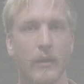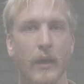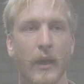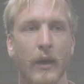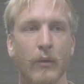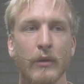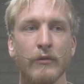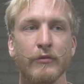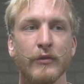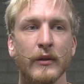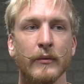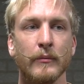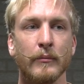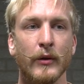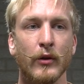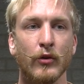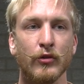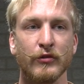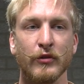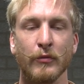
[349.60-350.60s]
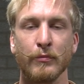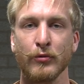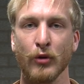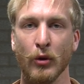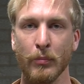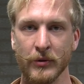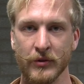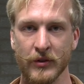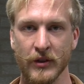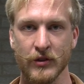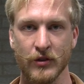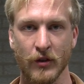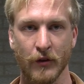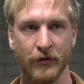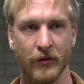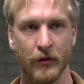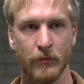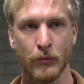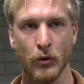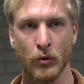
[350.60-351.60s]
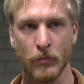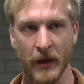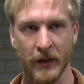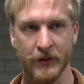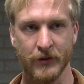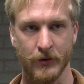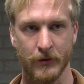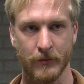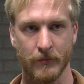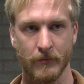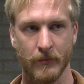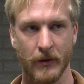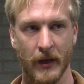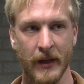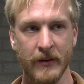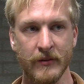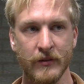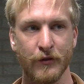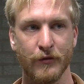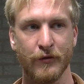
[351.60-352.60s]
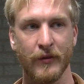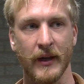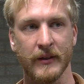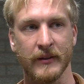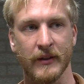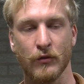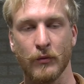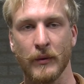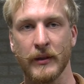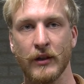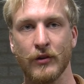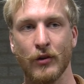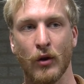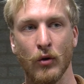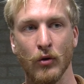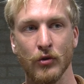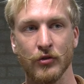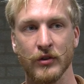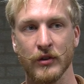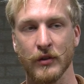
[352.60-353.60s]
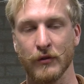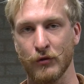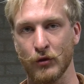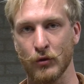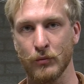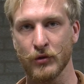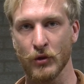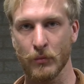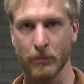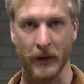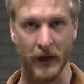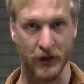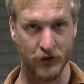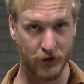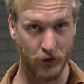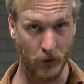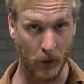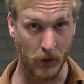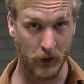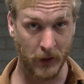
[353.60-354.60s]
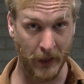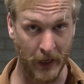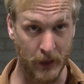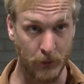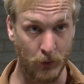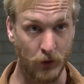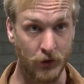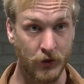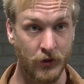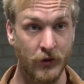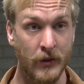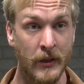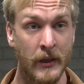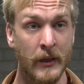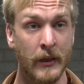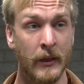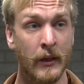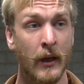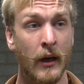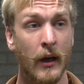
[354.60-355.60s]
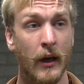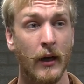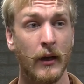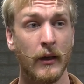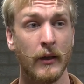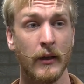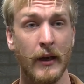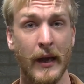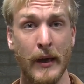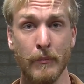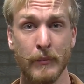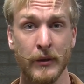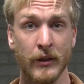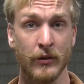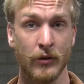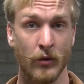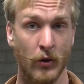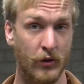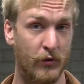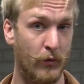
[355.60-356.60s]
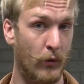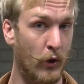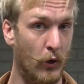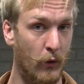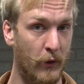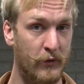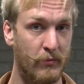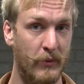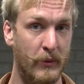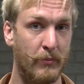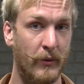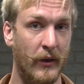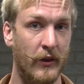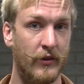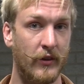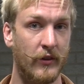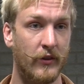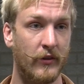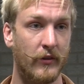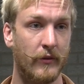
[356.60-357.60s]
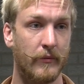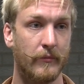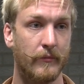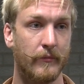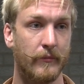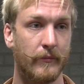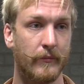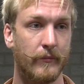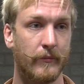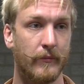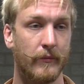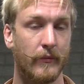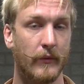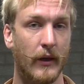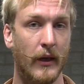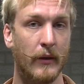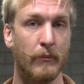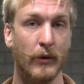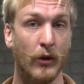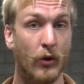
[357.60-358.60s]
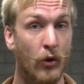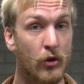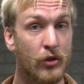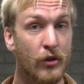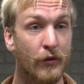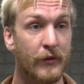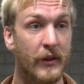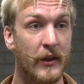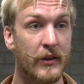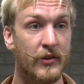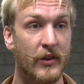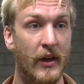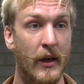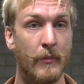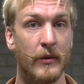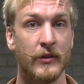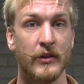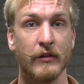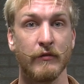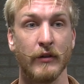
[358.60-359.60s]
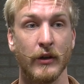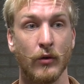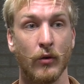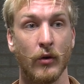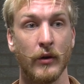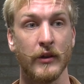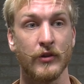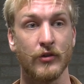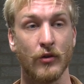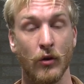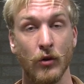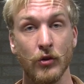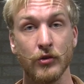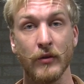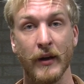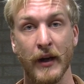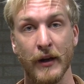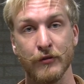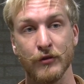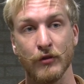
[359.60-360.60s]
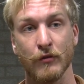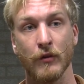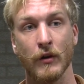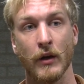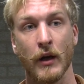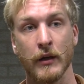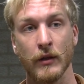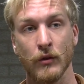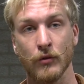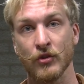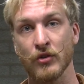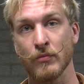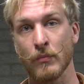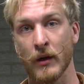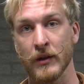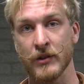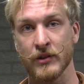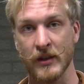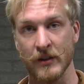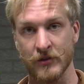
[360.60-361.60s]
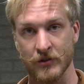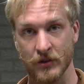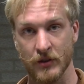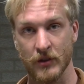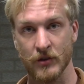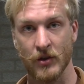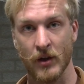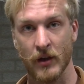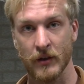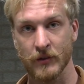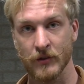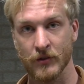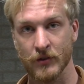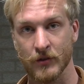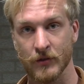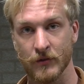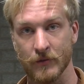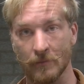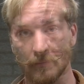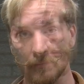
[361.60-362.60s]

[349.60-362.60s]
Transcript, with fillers: However, because of the properties of the mu metal and the fact that we need holes in the room to pass through our cables, ambient noise will always be present. And because of this, MEG recordings also have to rely on smart sensor designs.